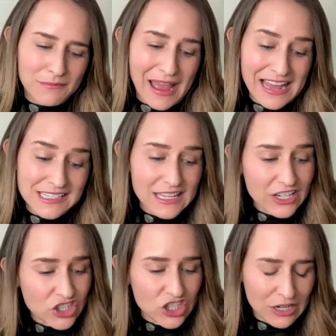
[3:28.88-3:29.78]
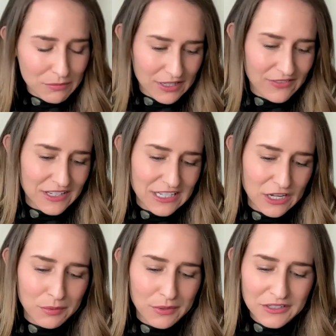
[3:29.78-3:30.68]
Mazlish. I believe that's
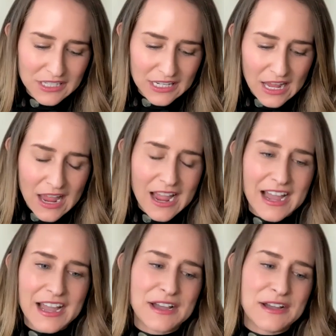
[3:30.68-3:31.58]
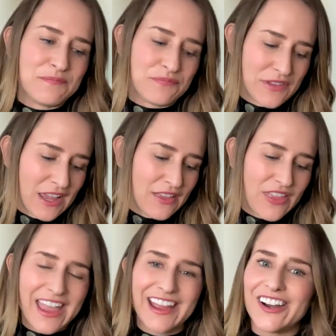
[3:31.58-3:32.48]
how you pronounce it.
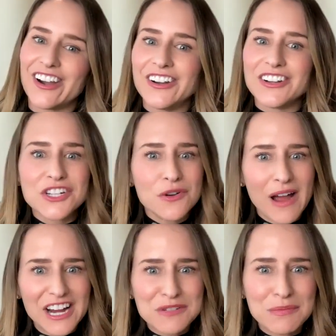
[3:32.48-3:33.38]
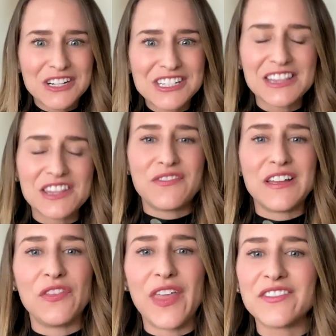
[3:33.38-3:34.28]
They're two experts in the
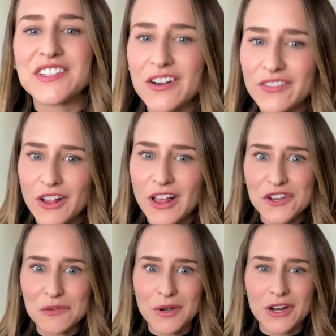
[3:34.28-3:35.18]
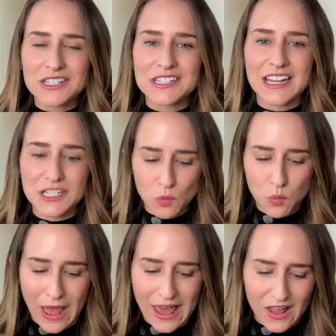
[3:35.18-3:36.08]
field. They have several other books as
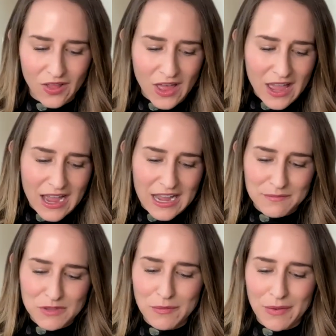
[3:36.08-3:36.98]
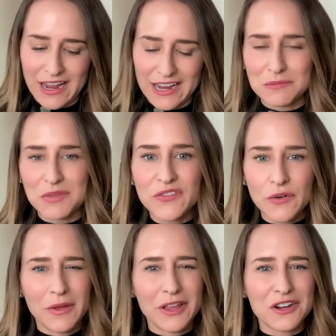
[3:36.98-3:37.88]
well. You might be
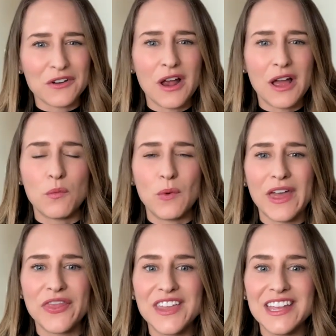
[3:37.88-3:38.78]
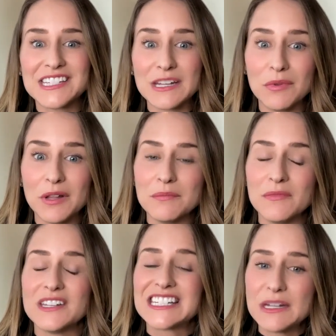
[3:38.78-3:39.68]
familiar with the
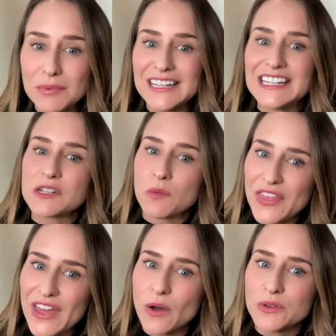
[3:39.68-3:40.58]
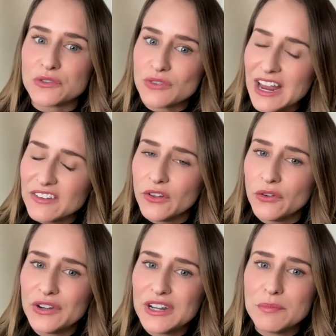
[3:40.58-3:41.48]
Siblings Without
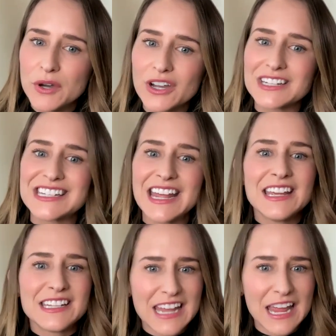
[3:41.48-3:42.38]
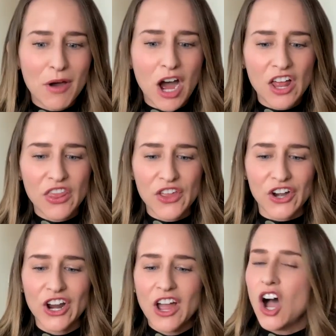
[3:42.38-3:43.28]
Rivalry books, same
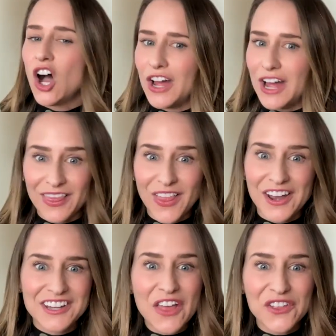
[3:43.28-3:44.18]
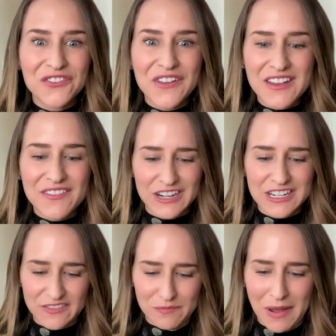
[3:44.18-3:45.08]
author. Another
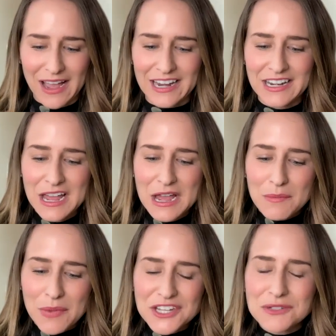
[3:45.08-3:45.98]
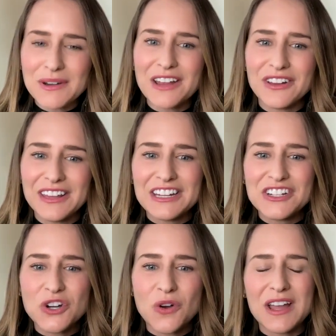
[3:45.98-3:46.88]
favorite of mine, but this one I really
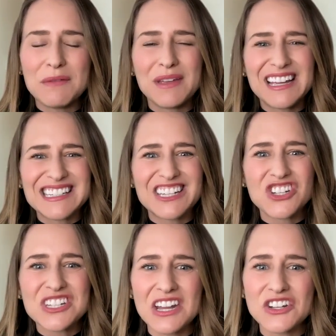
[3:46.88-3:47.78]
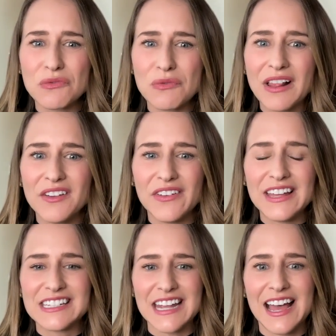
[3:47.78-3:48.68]
enjoy because it's just such a
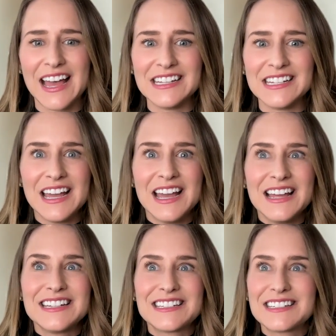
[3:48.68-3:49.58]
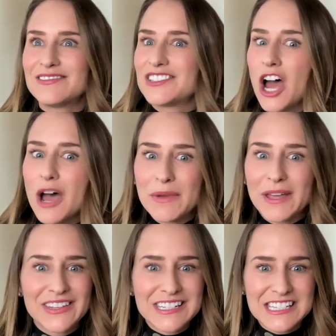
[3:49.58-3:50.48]
relevant and
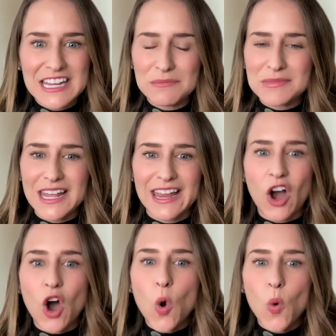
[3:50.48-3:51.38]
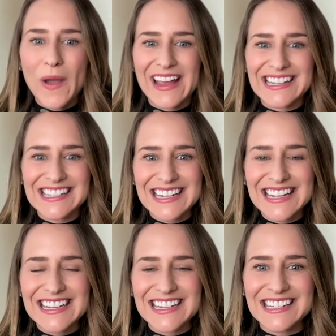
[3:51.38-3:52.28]
topic that seems like always
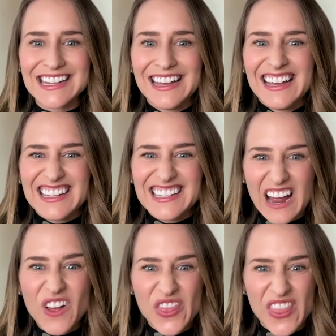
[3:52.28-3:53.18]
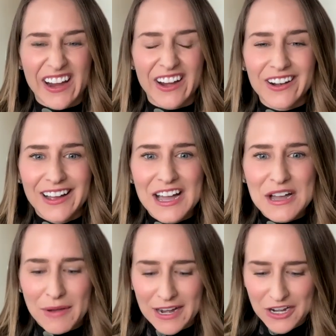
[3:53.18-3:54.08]
is out there.
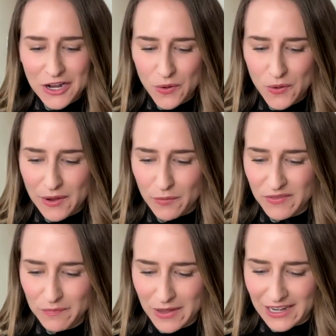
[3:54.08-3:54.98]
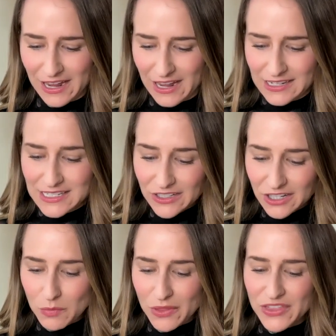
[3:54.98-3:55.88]
I know that we've been
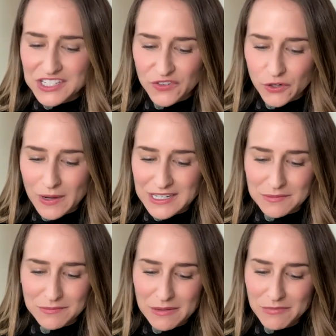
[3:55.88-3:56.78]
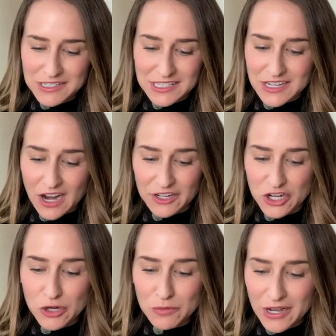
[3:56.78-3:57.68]
dealing with this for quite some time. This is not a
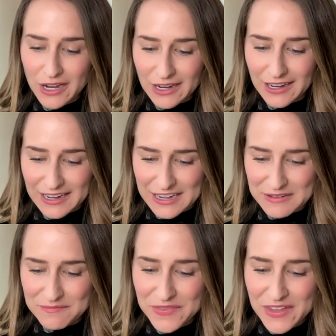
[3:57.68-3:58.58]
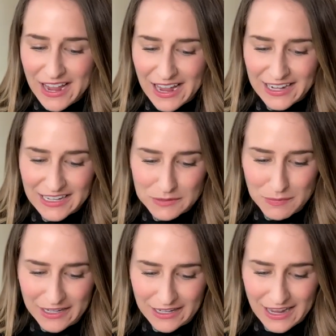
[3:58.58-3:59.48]
new book, and it's
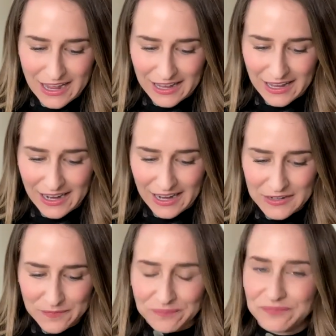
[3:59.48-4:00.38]
been a